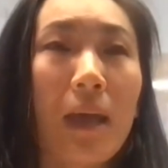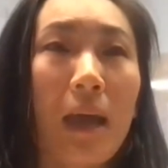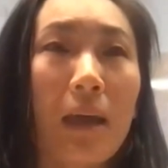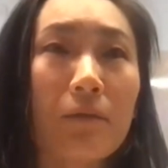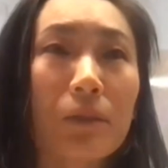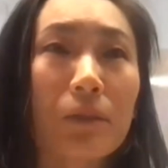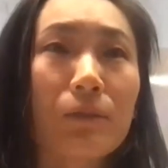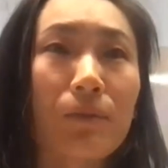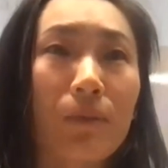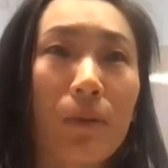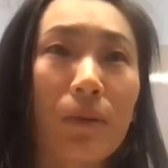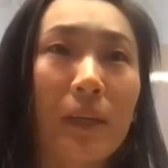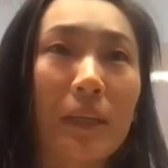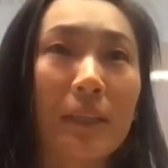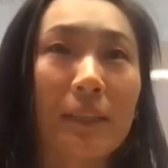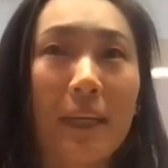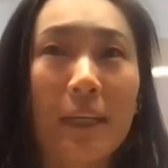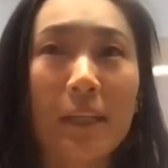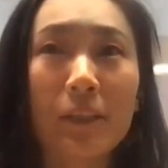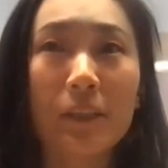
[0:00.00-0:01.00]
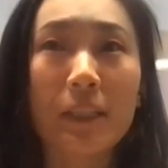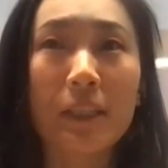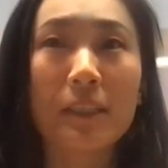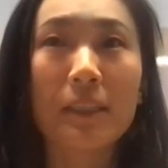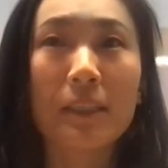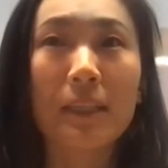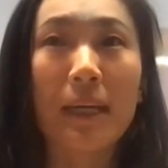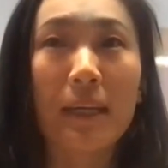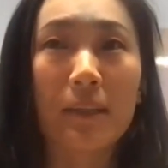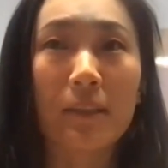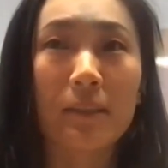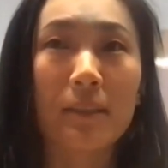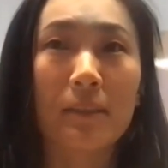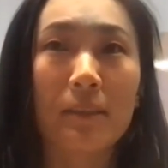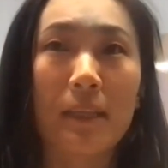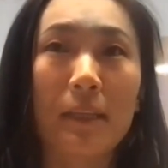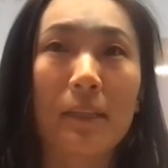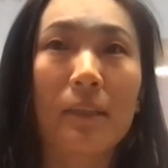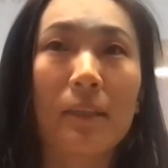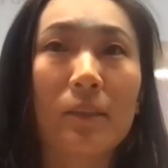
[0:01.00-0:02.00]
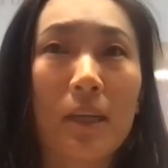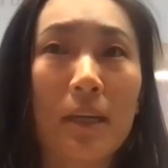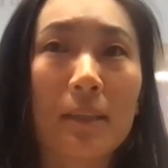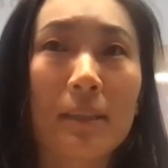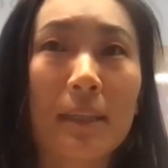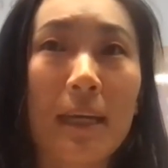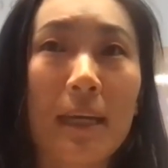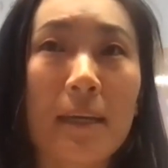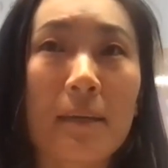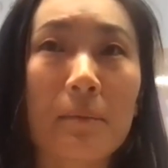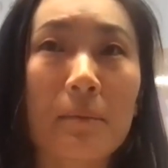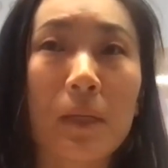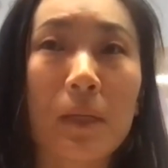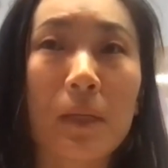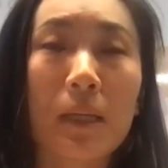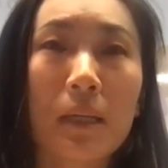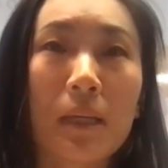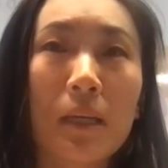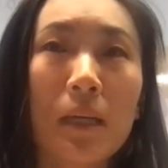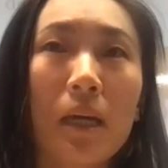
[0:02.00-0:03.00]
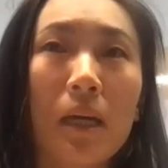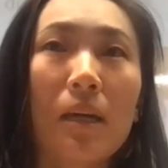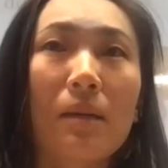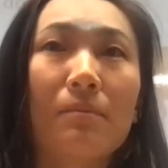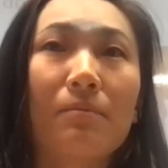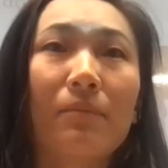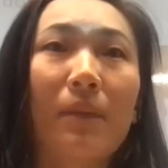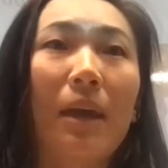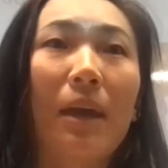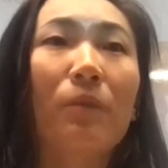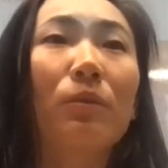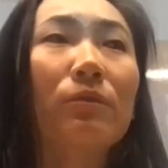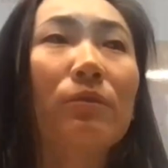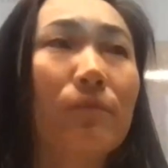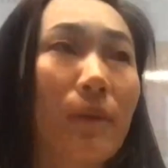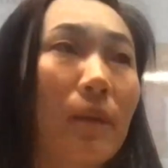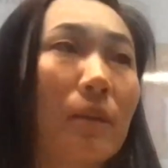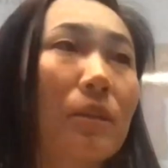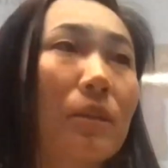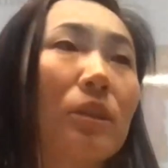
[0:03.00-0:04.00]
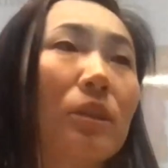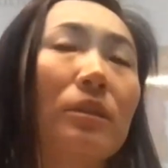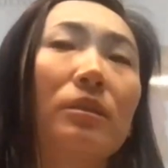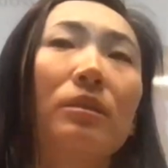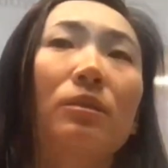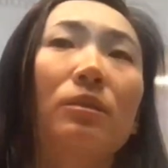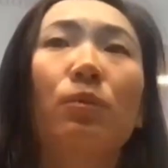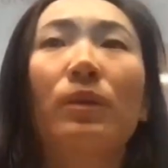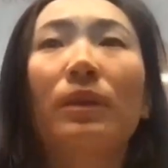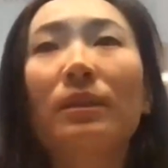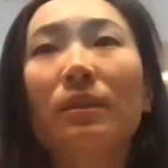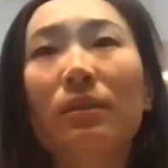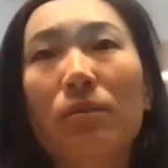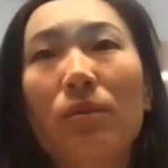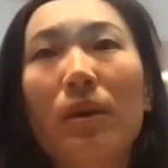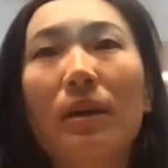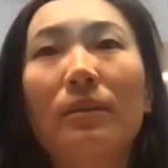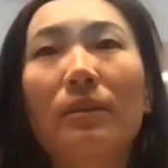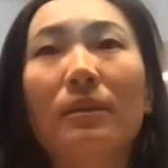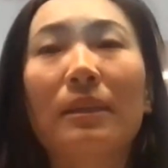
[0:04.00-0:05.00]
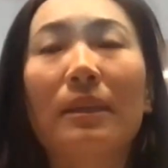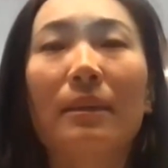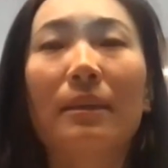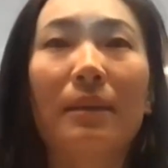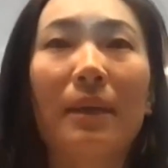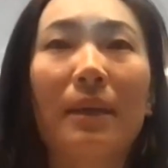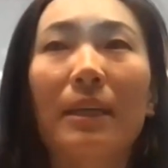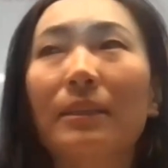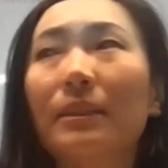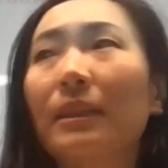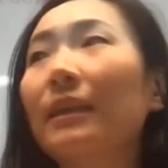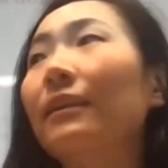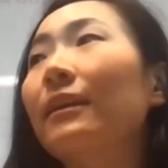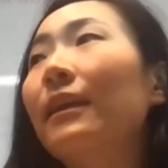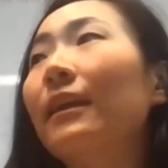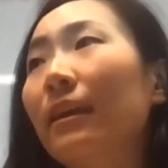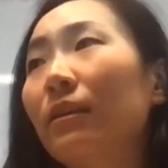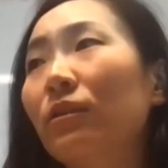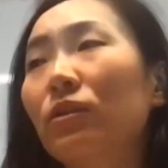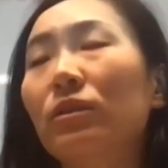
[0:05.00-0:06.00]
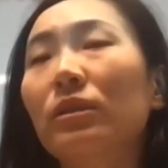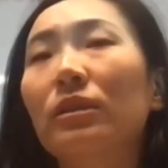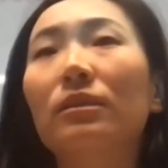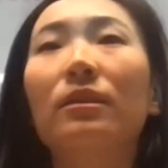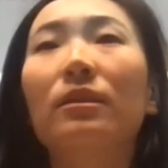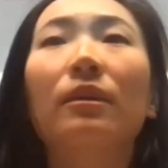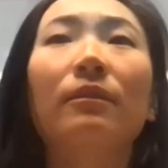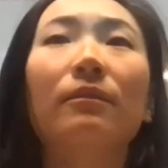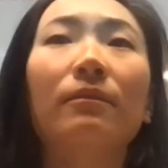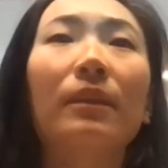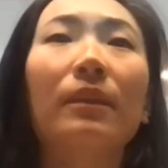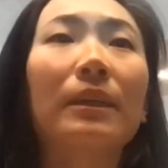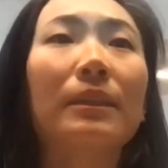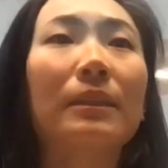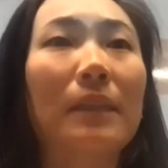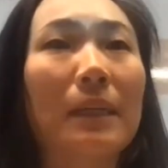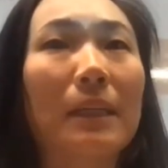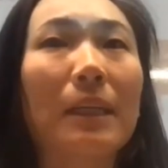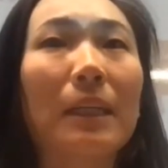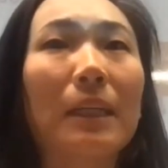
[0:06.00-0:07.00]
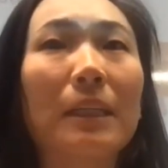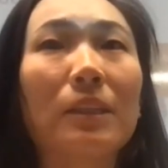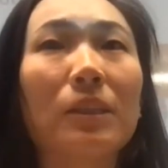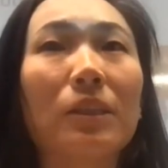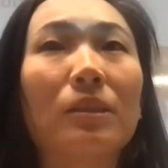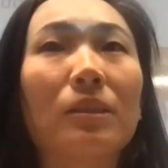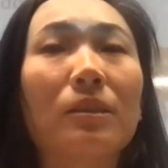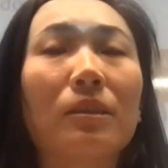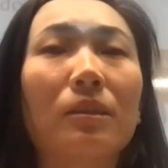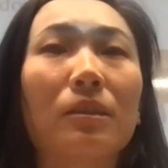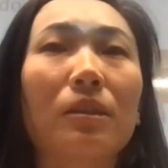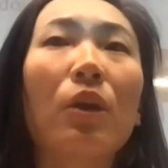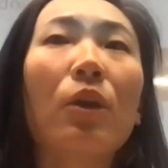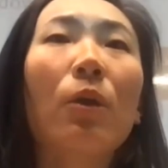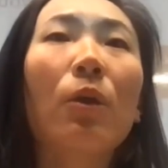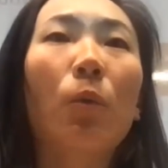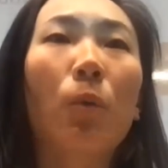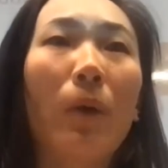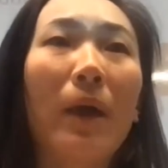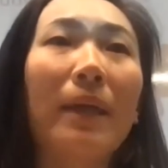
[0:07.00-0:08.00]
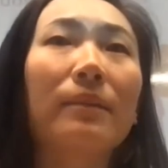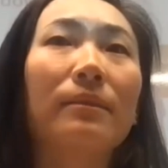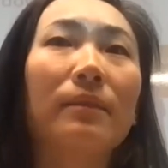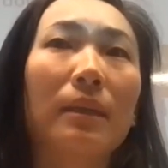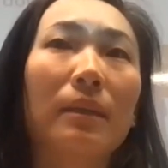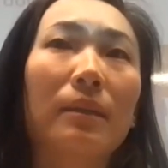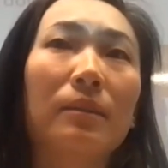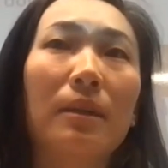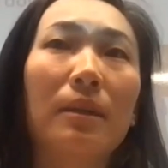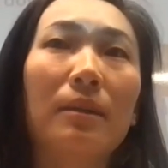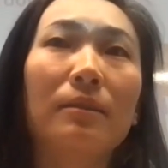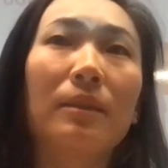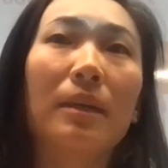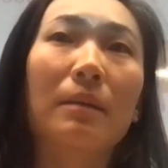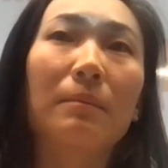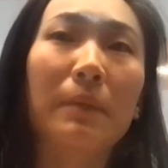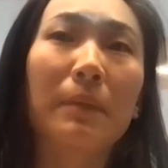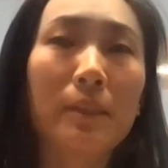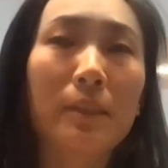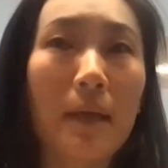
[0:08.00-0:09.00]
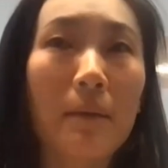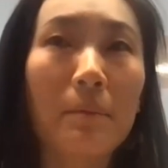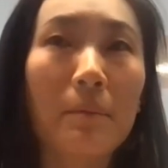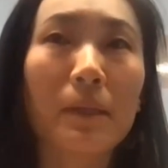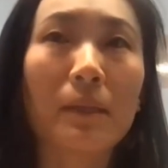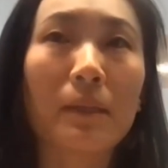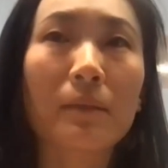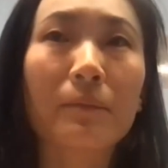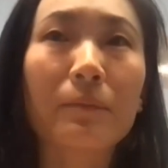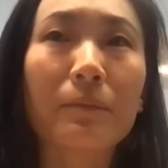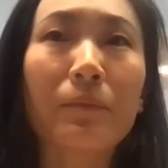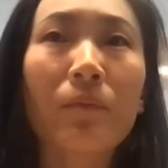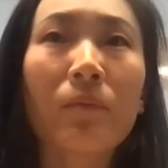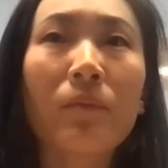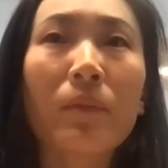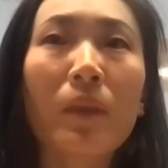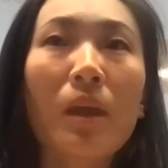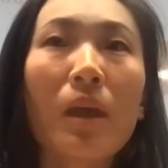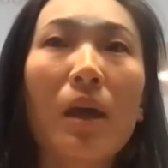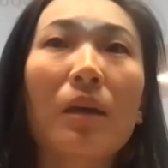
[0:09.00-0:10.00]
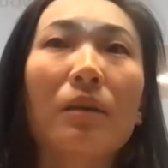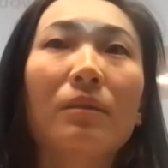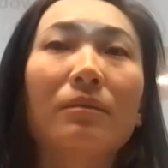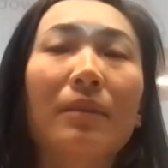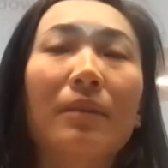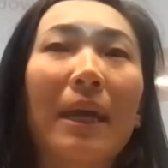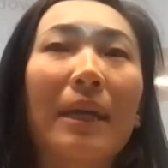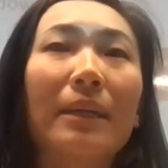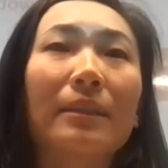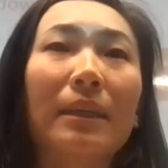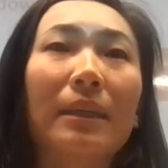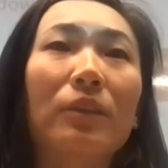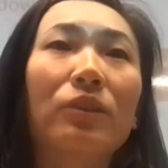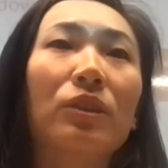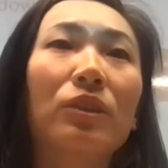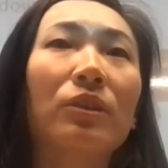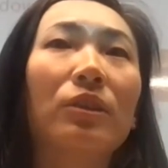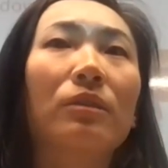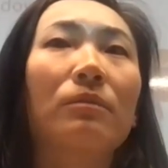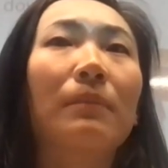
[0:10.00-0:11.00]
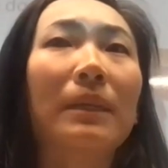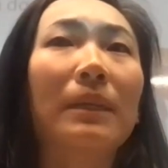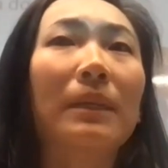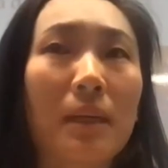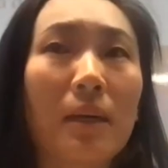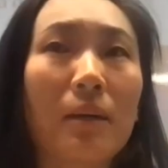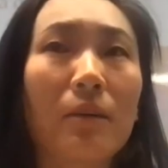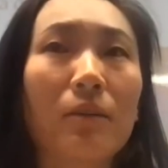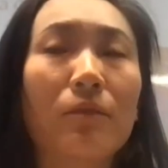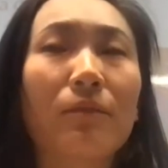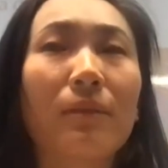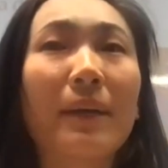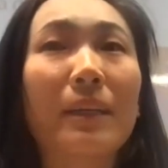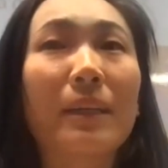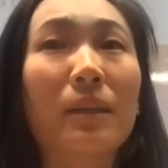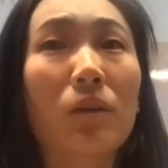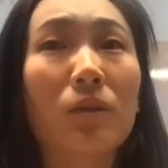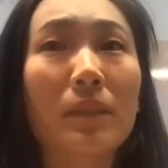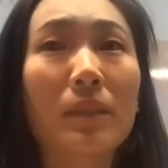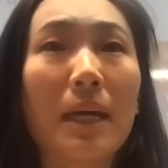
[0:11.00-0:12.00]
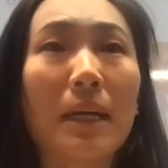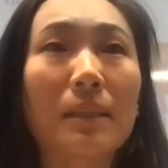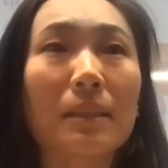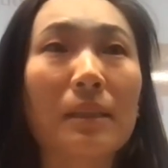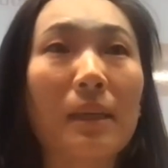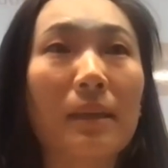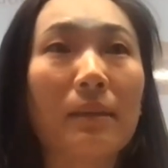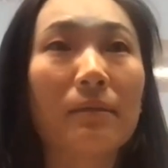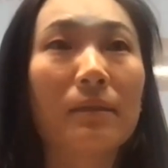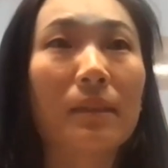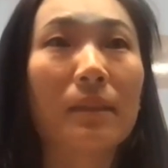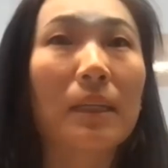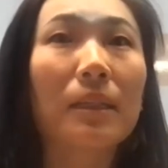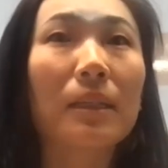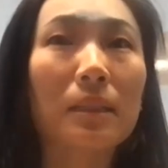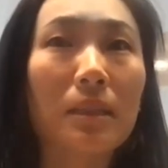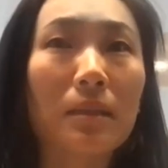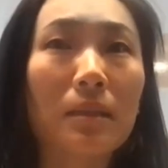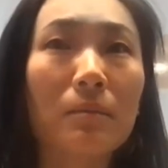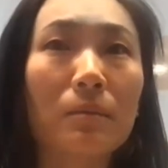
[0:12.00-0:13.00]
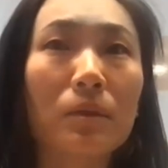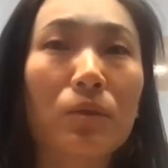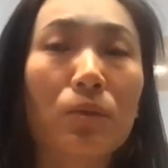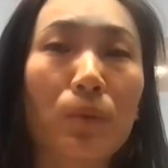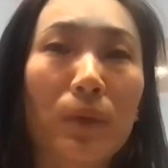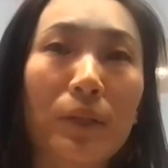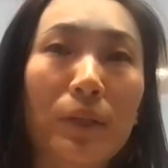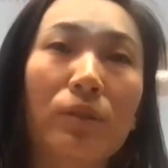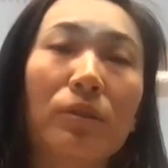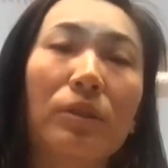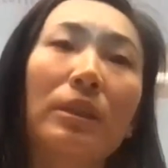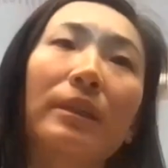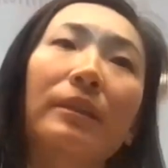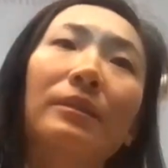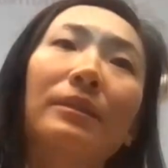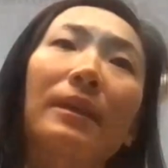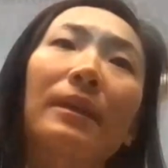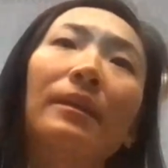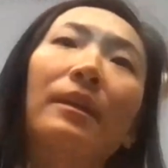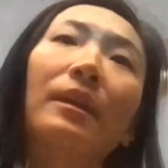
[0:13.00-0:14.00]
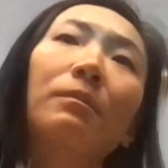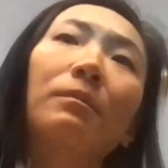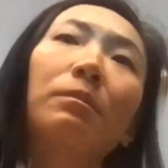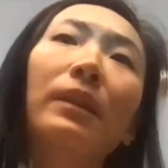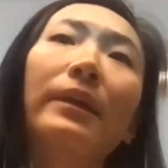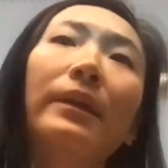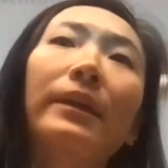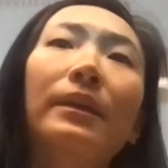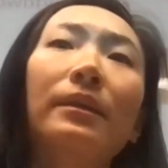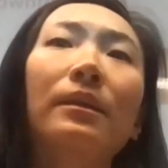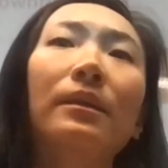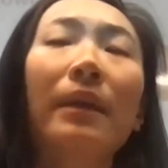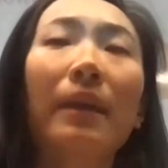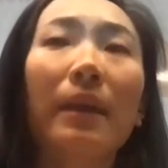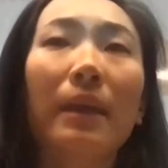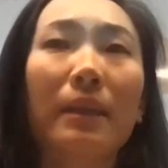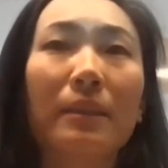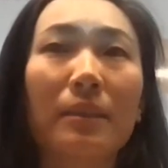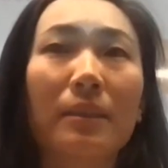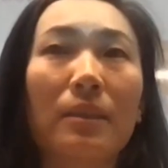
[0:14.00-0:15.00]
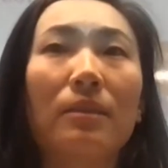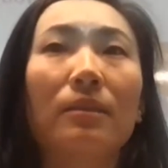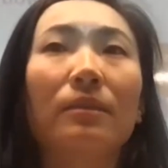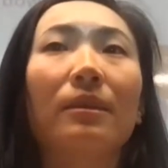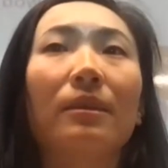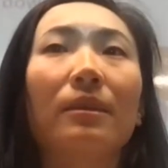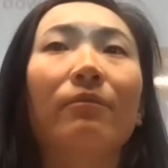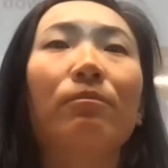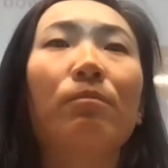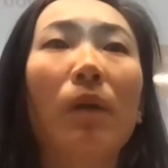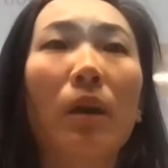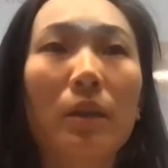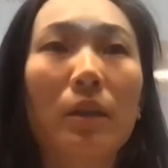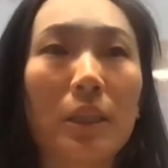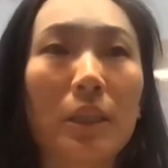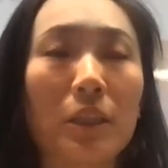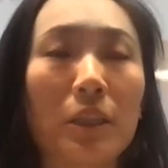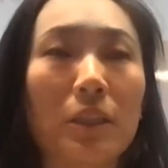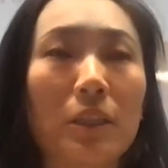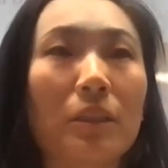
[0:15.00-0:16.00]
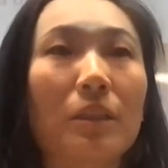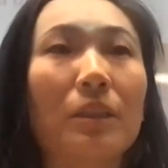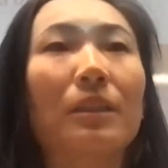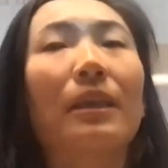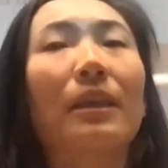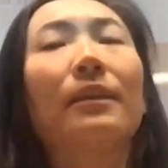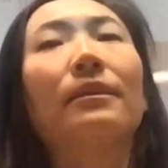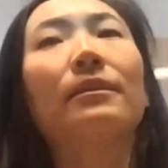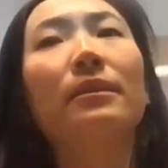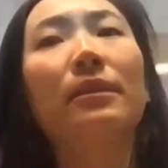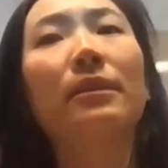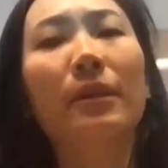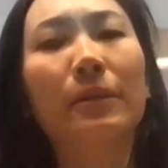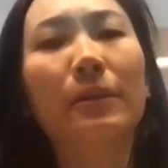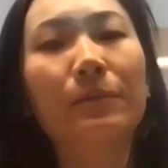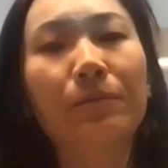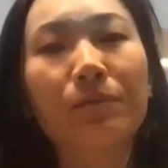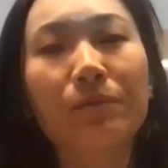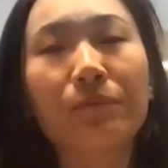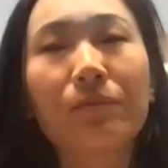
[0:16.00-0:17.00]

Our focus area is data downtime. Our founders went around and asking hundreds of data leaders why data downtime is happening. As an engineer myself, I know that in data teams, we usually set up extensive monitors and